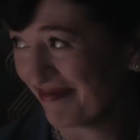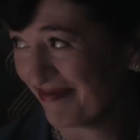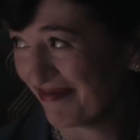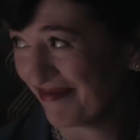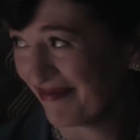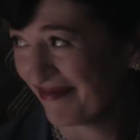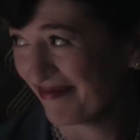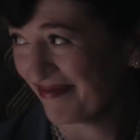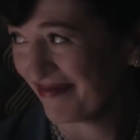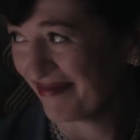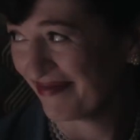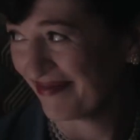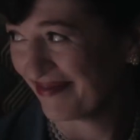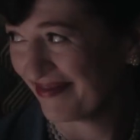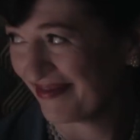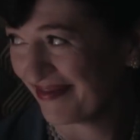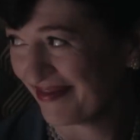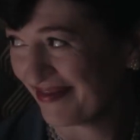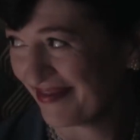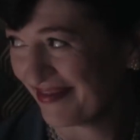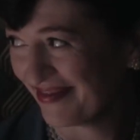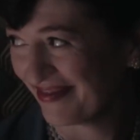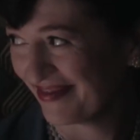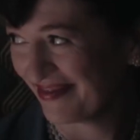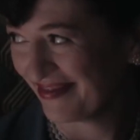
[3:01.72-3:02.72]
Cider
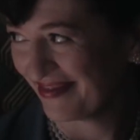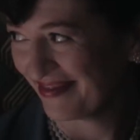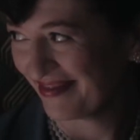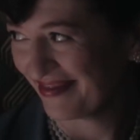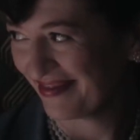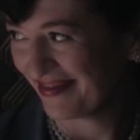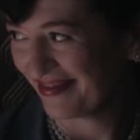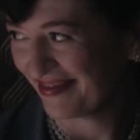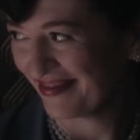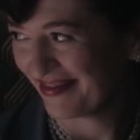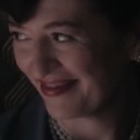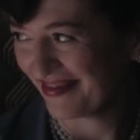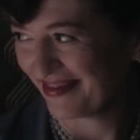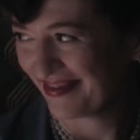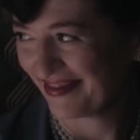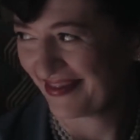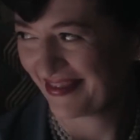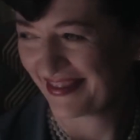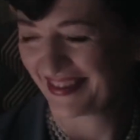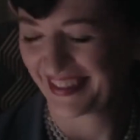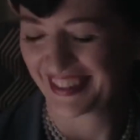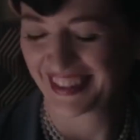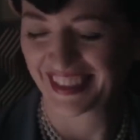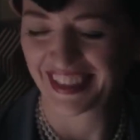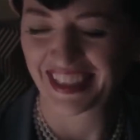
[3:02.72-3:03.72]
Martini,
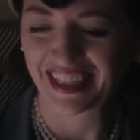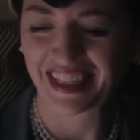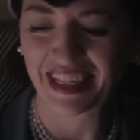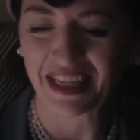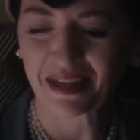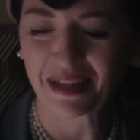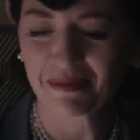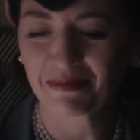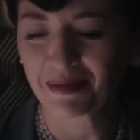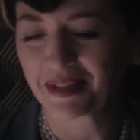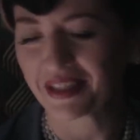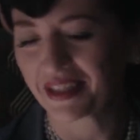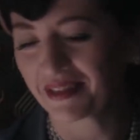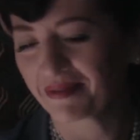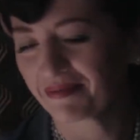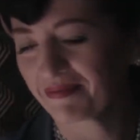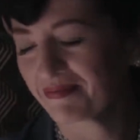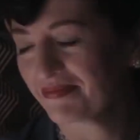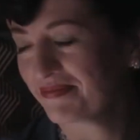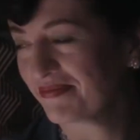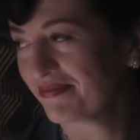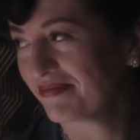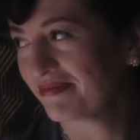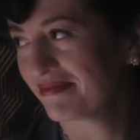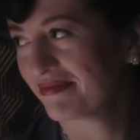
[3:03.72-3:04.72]

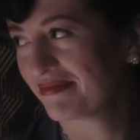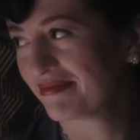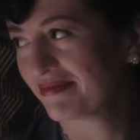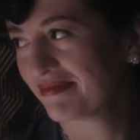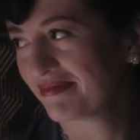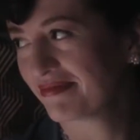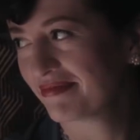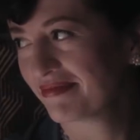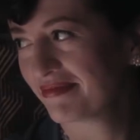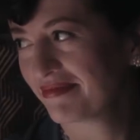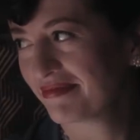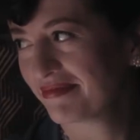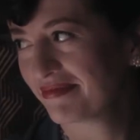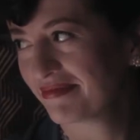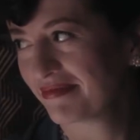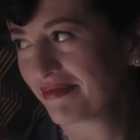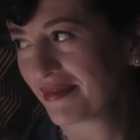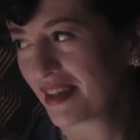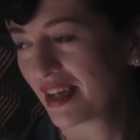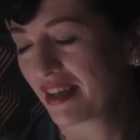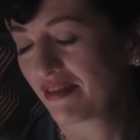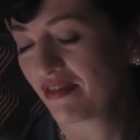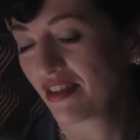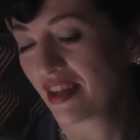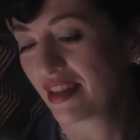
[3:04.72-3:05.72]
Gibson.
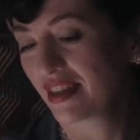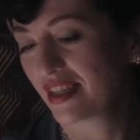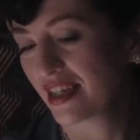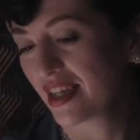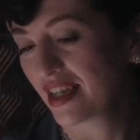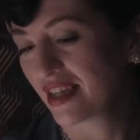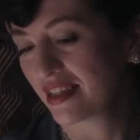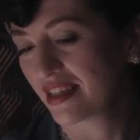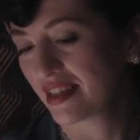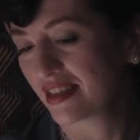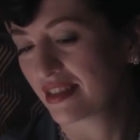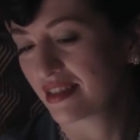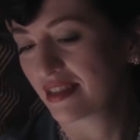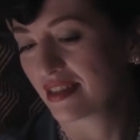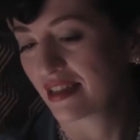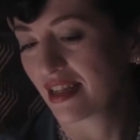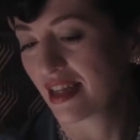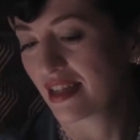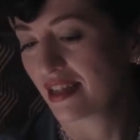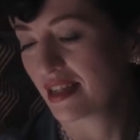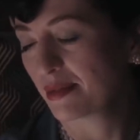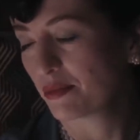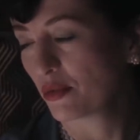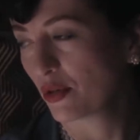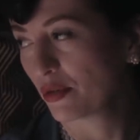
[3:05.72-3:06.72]
I find the onion
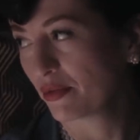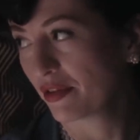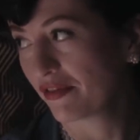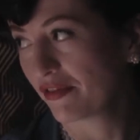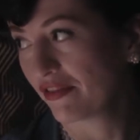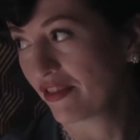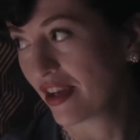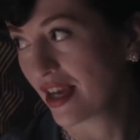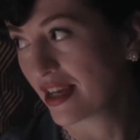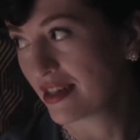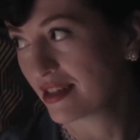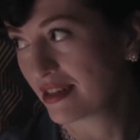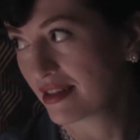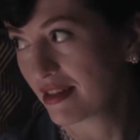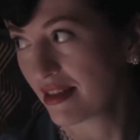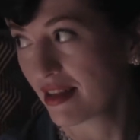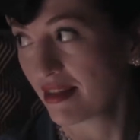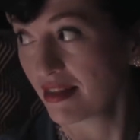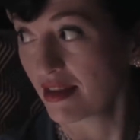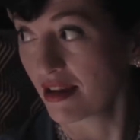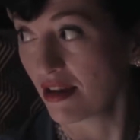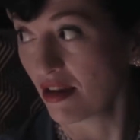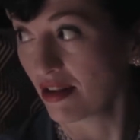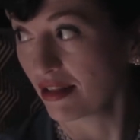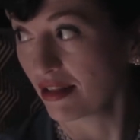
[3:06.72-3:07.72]
slightly more refined than the